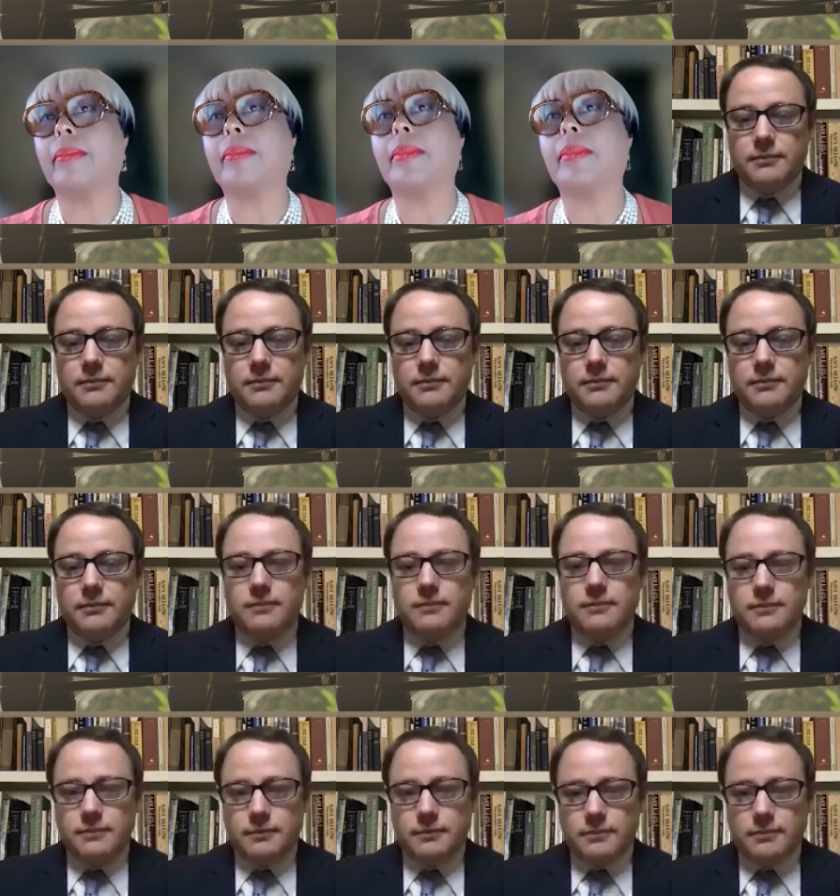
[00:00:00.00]
Mm-hmm.
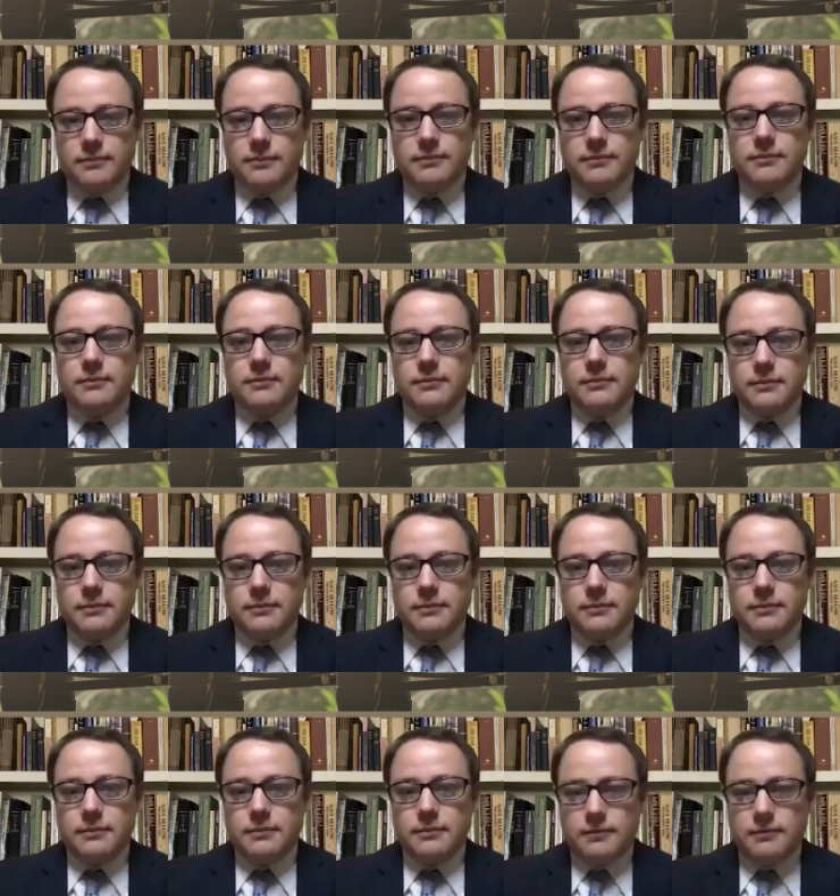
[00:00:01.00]
And
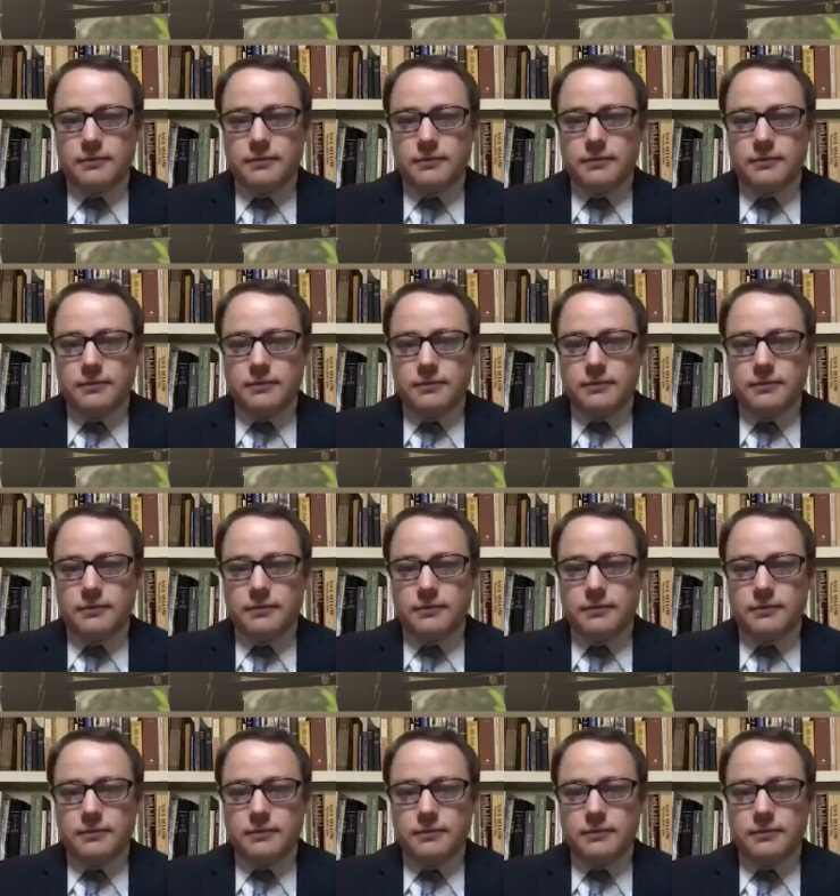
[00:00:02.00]
the